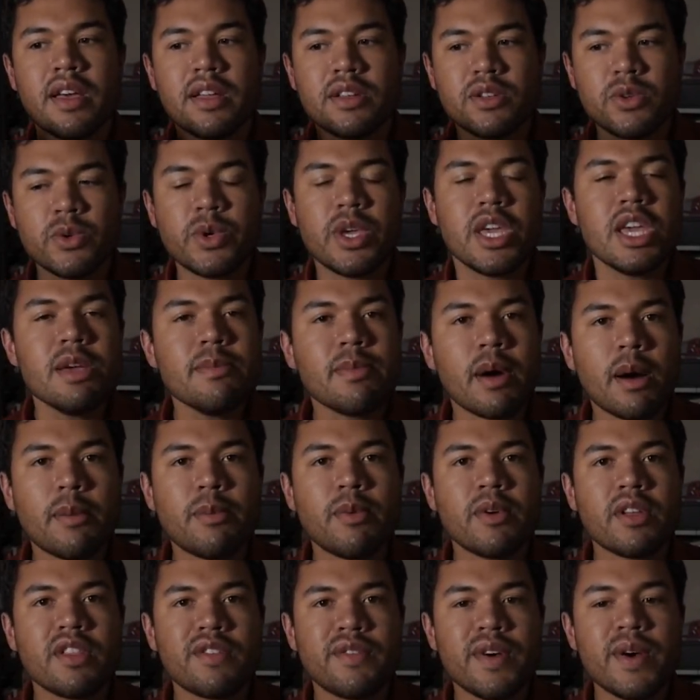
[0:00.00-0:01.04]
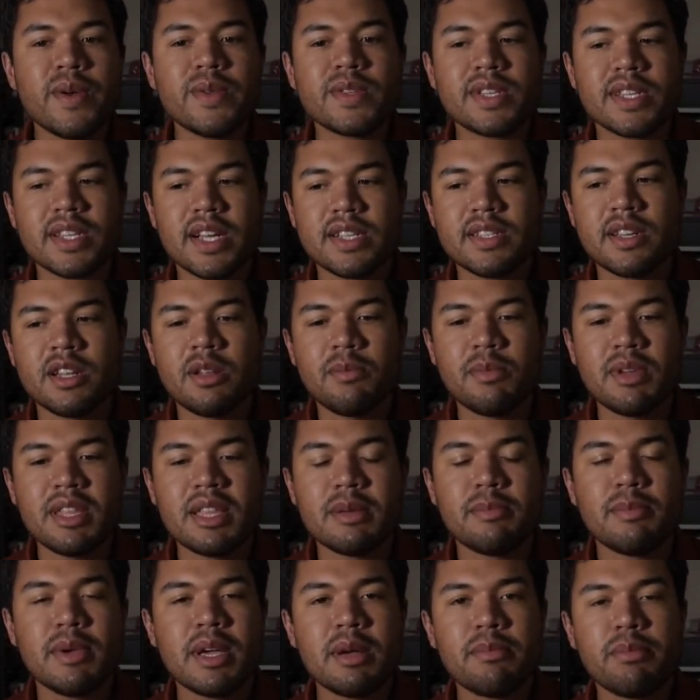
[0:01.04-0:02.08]
to keep up with phones, because that's going to be the
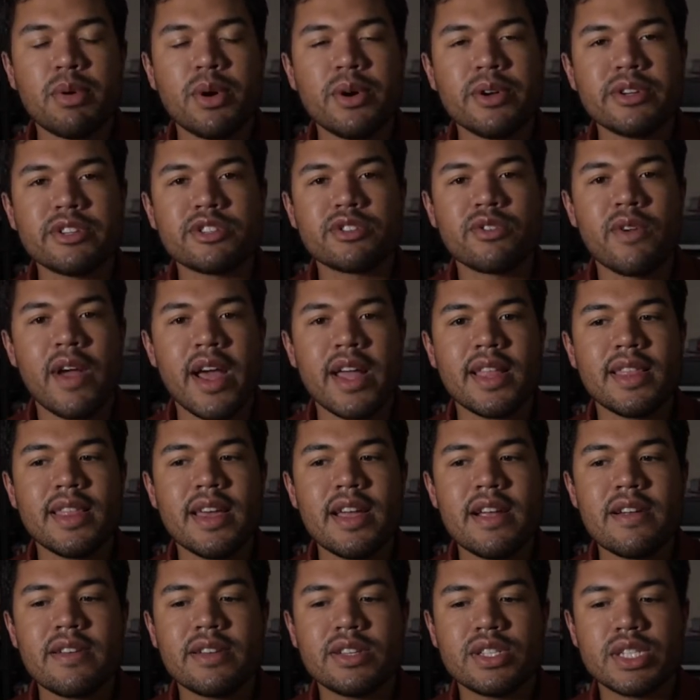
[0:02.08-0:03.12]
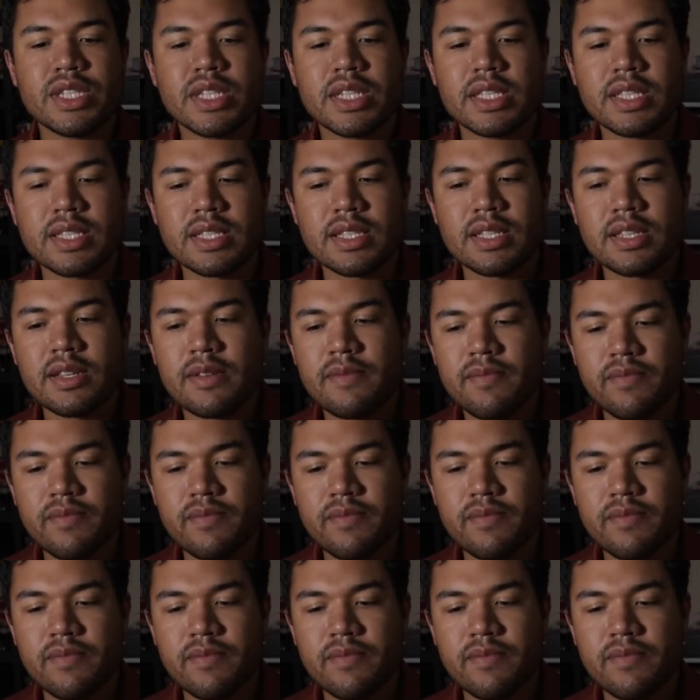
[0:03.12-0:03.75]
big push right there, is just